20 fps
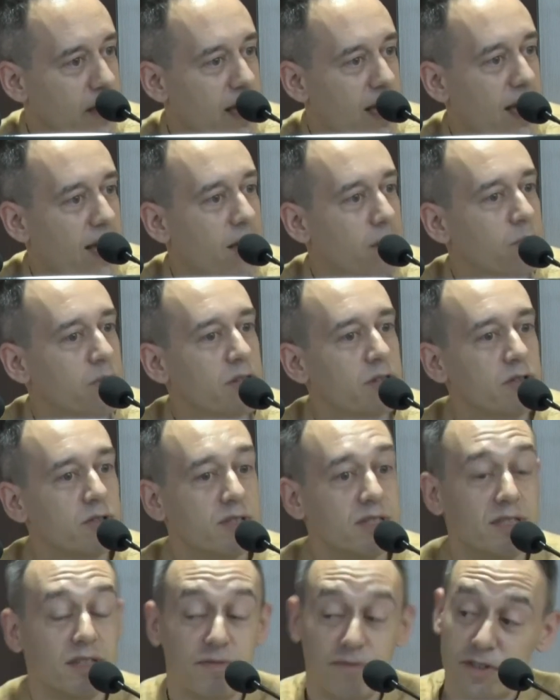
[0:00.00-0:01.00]
And when there's
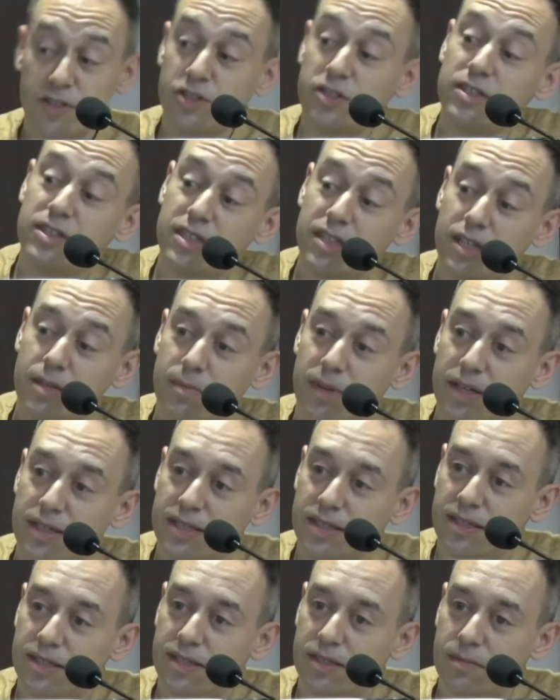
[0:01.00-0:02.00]
deficiency in my
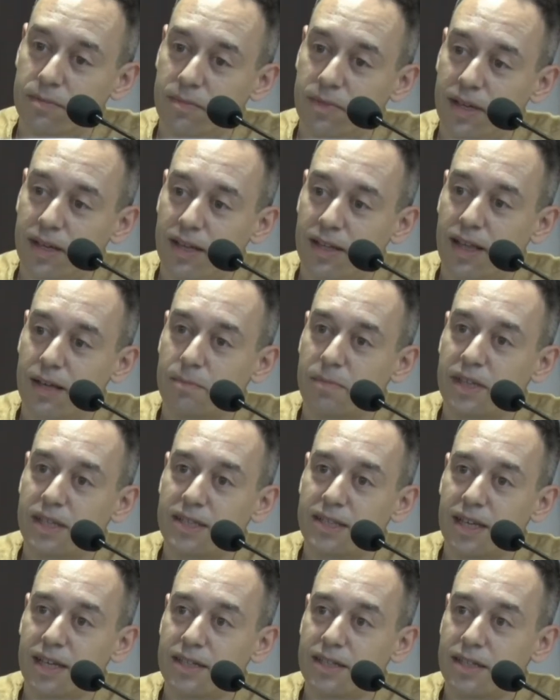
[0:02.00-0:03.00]
system, that
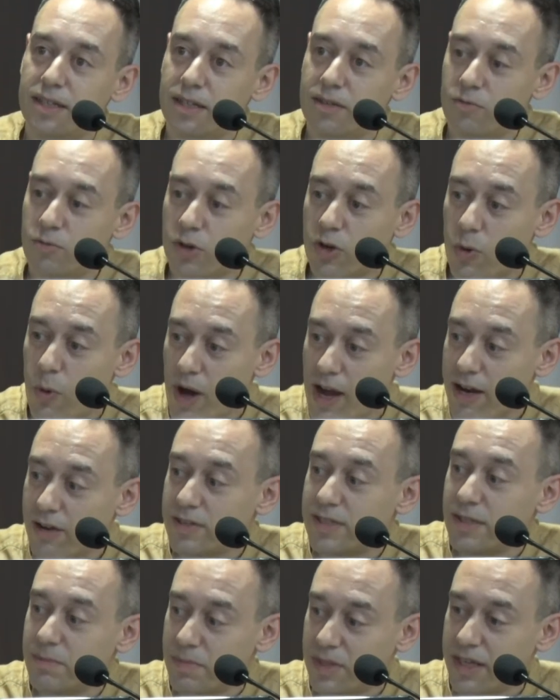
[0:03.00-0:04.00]
means I require
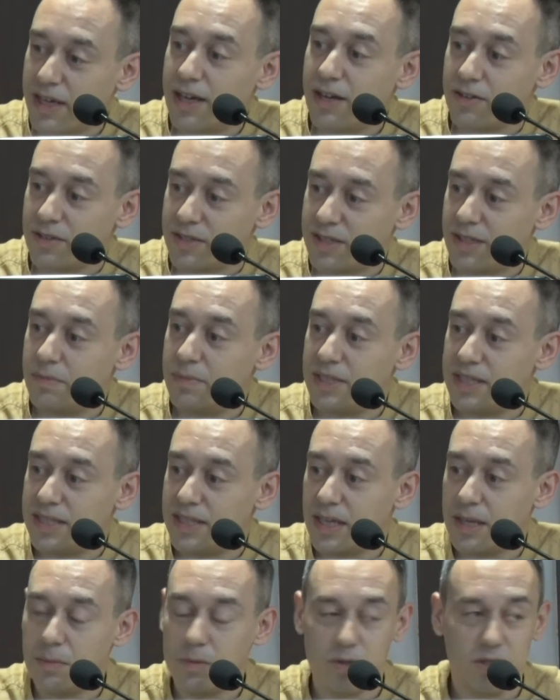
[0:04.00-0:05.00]
something else to be
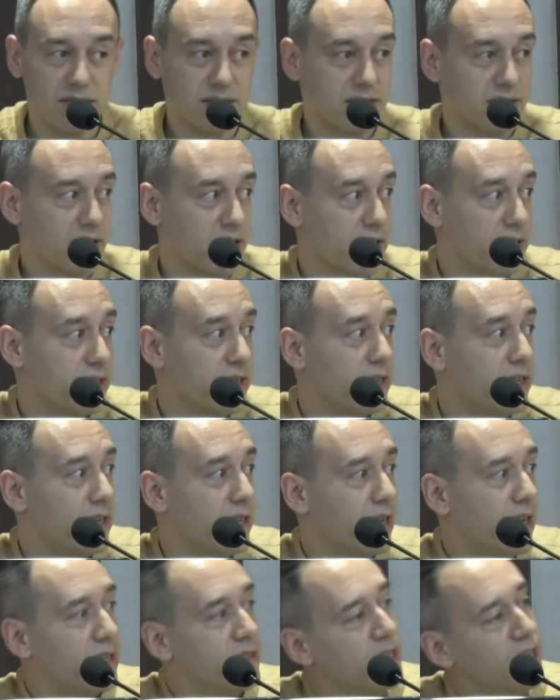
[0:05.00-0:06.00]
stable inside.
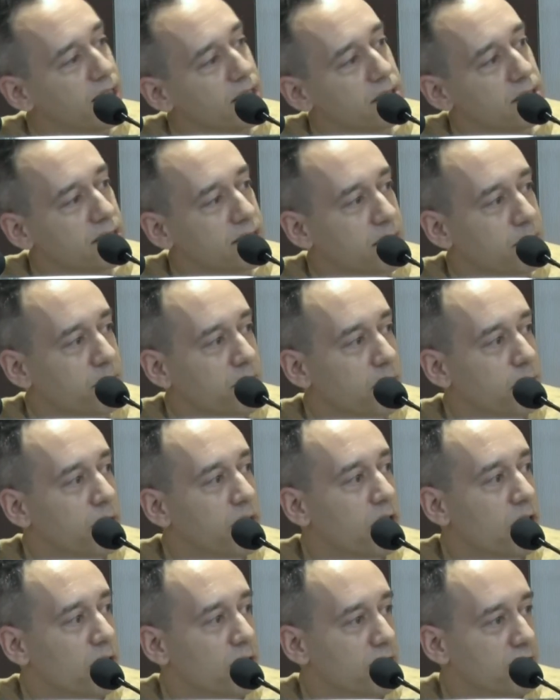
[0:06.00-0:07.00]
And that is something we
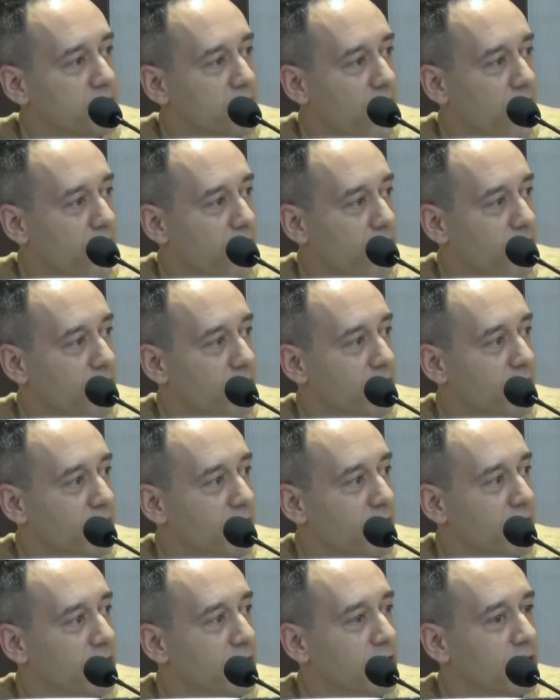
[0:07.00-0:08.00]
call desire.
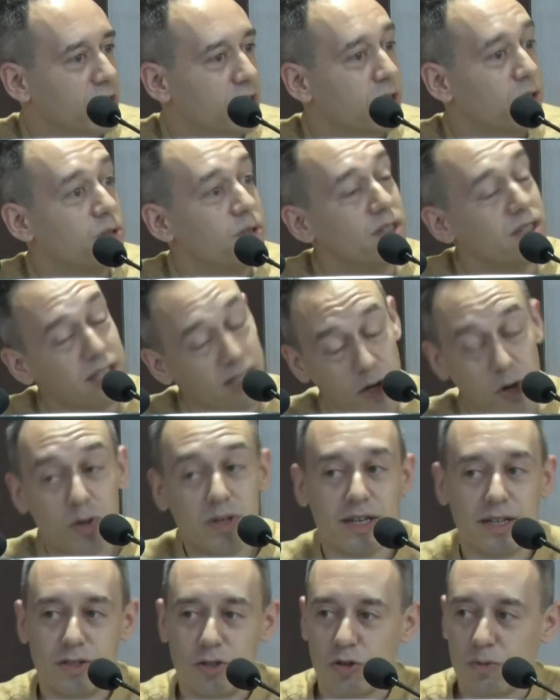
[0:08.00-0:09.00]
So in the
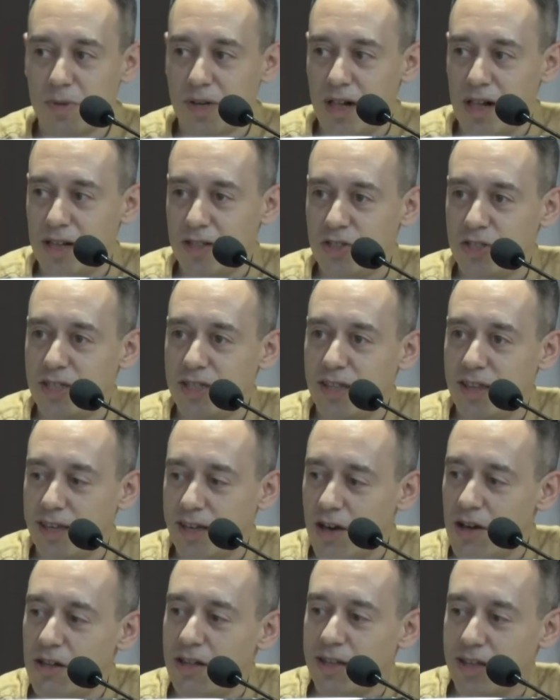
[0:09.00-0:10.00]
yogic terminology, they
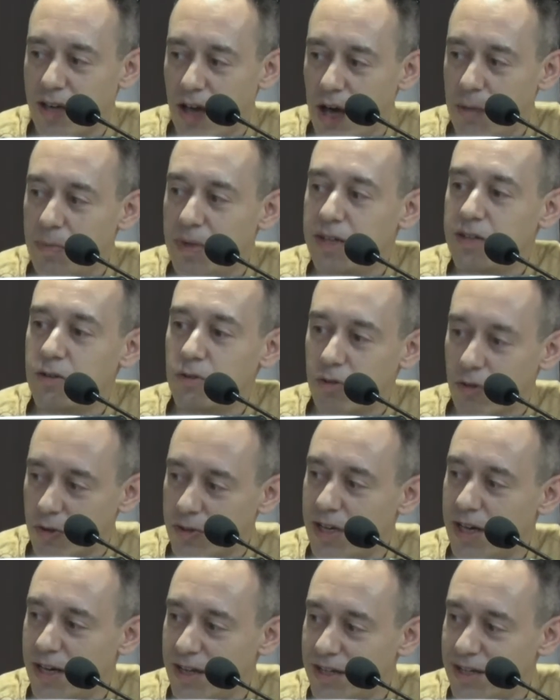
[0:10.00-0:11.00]
call it kama and
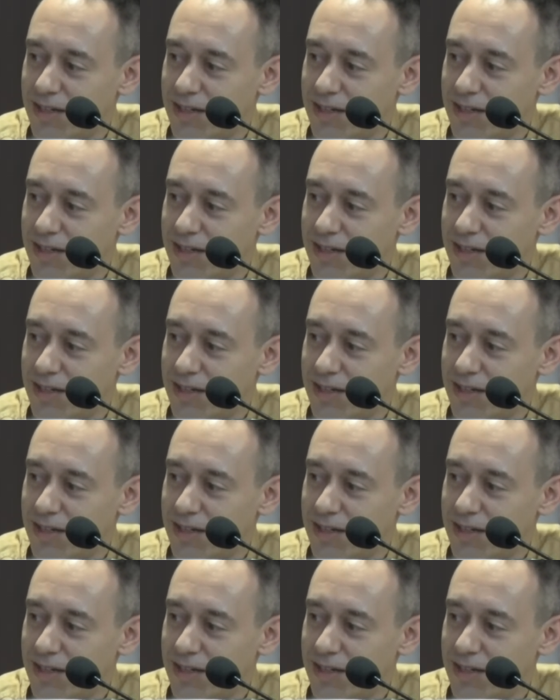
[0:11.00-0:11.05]
krodha,